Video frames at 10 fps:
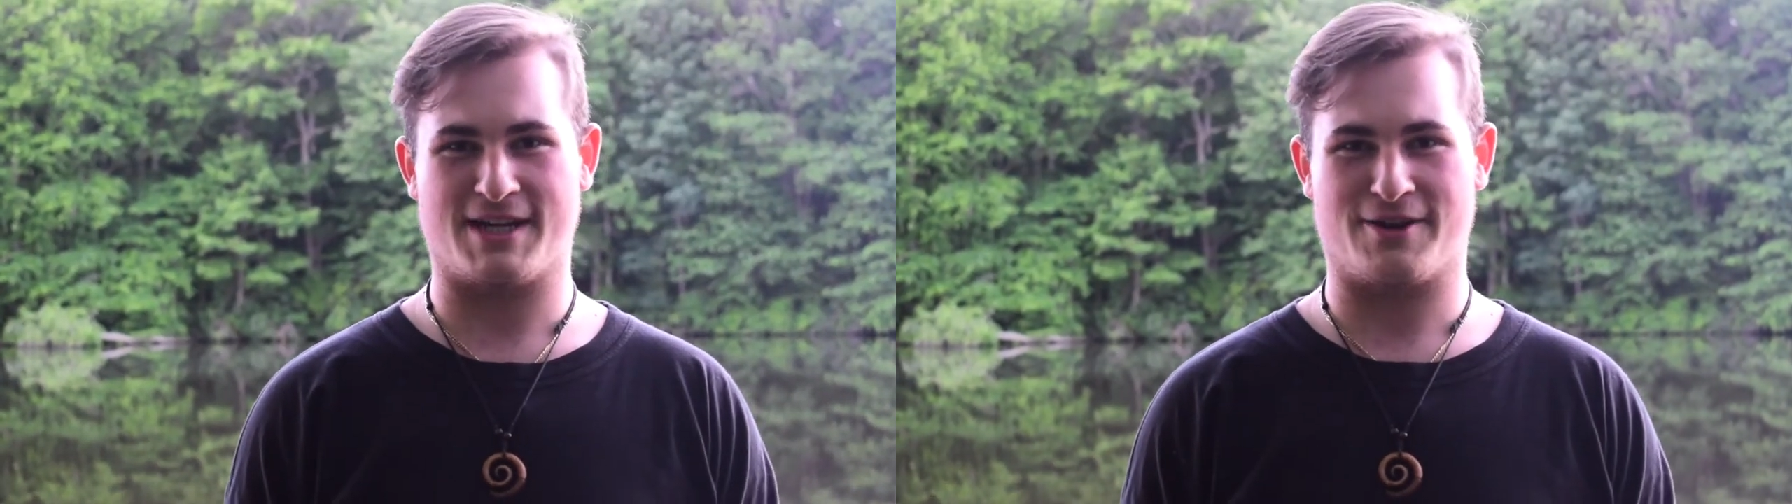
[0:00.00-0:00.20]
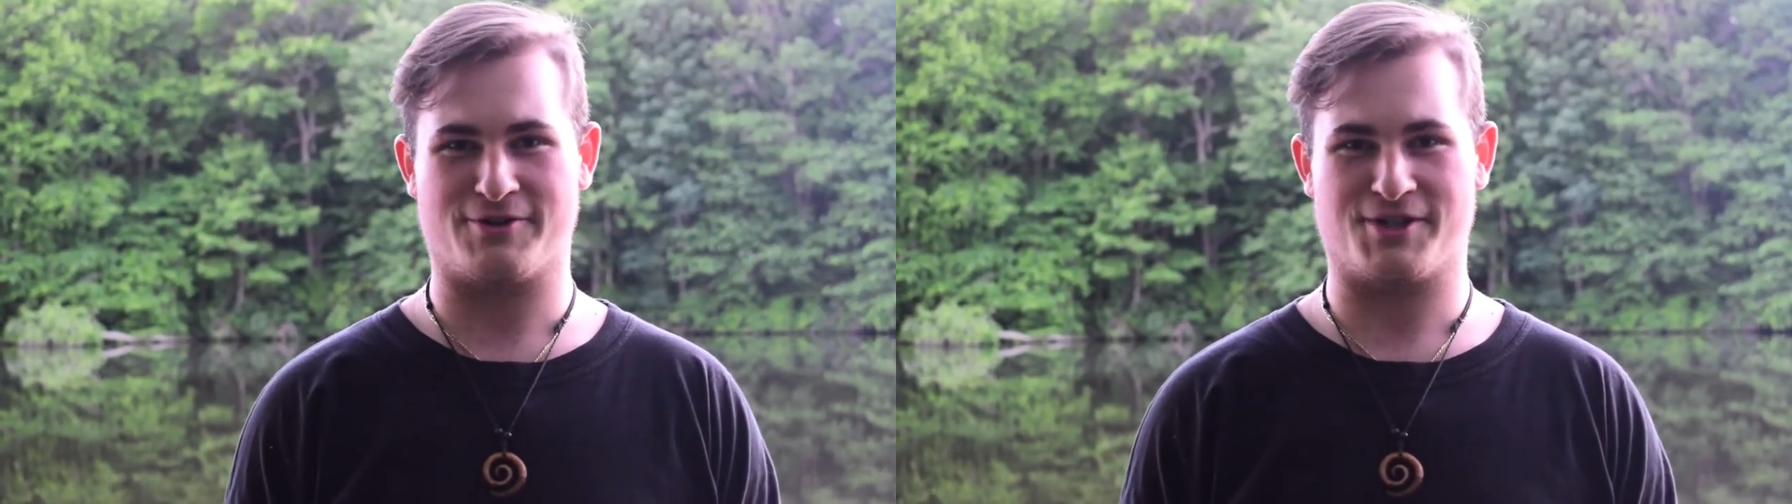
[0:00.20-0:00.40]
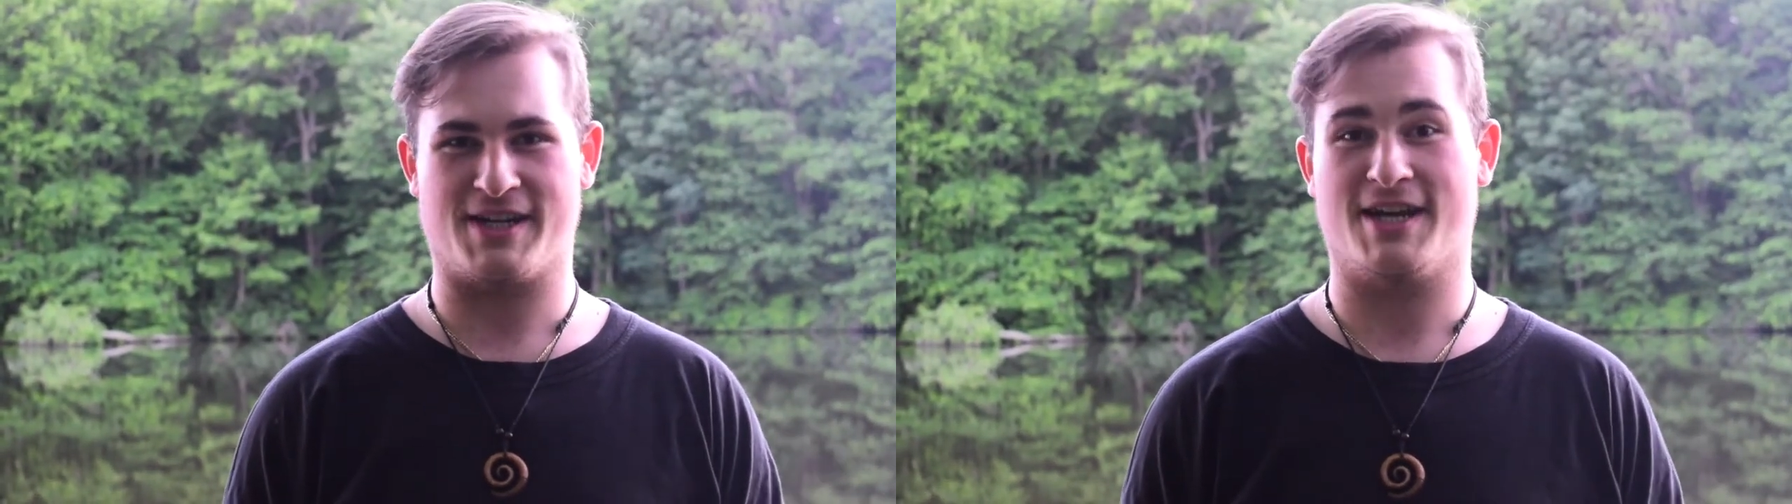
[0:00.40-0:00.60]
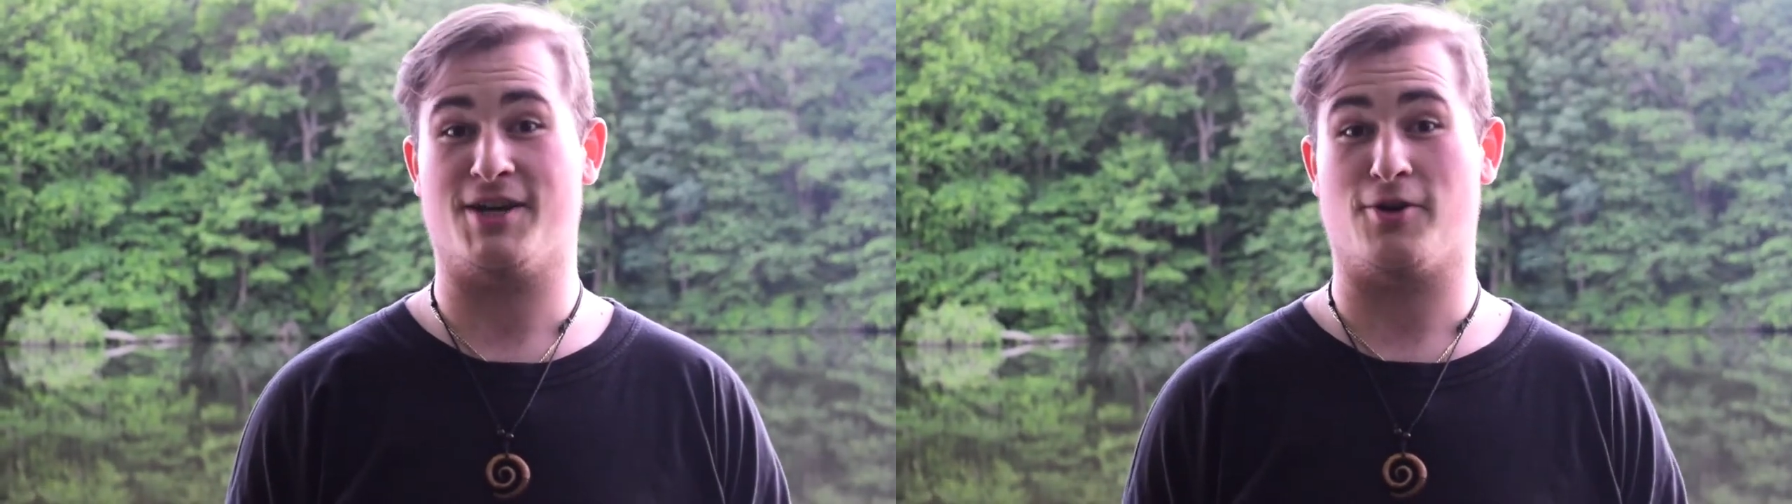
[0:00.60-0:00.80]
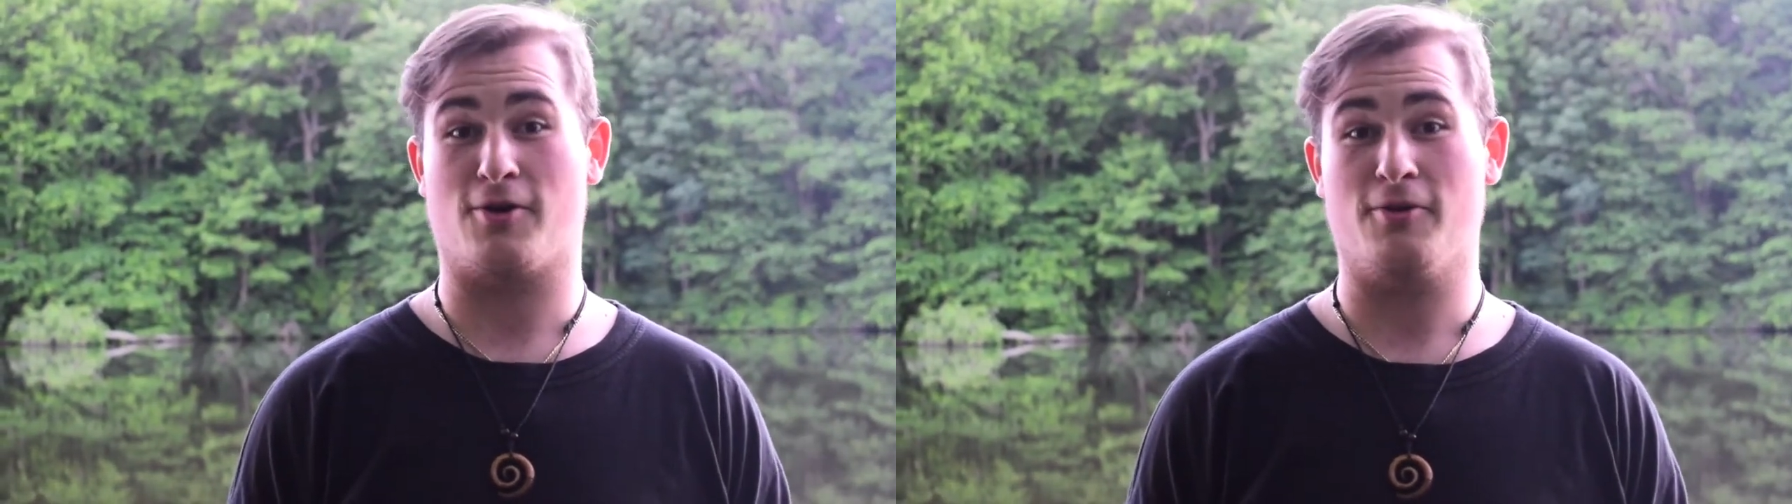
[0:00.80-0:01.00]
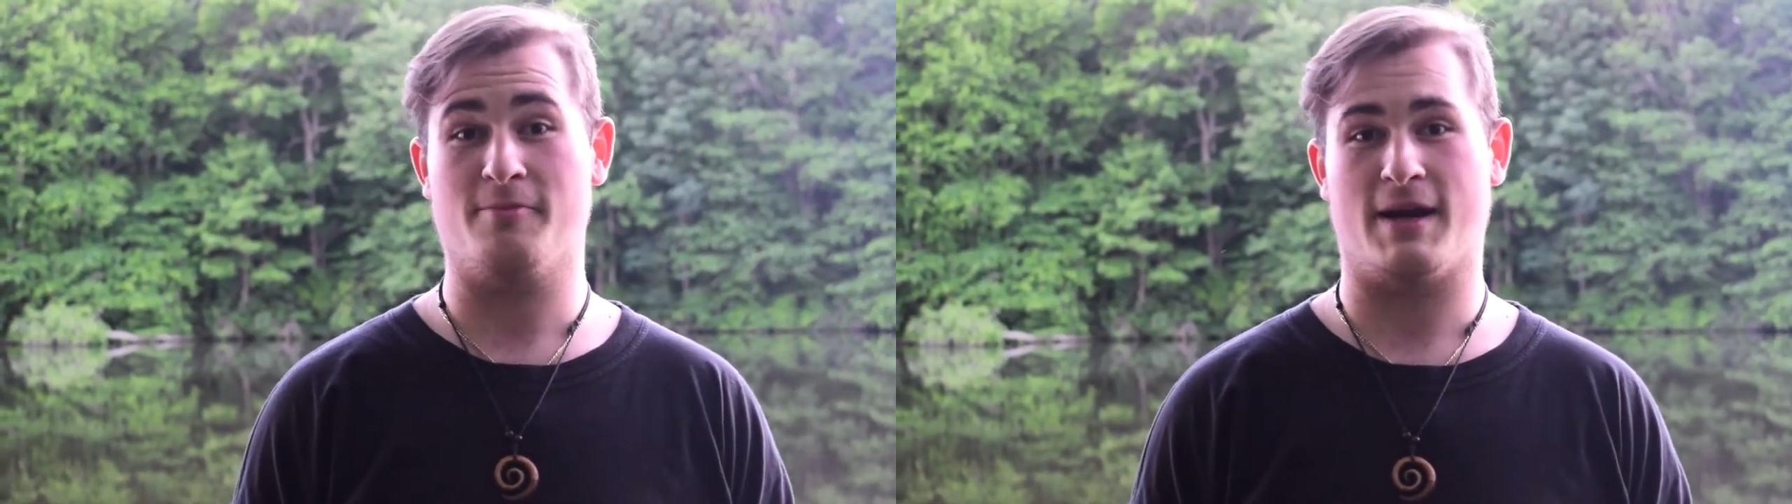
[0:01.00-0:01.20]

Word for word: energy in your own